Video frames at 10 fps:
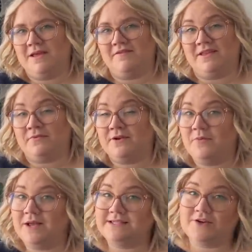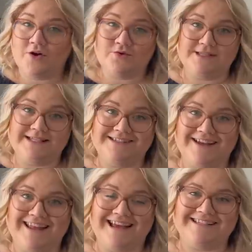even three weeks ago since
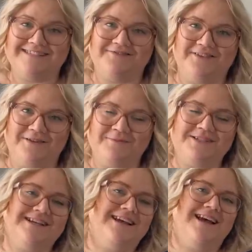I last filmed,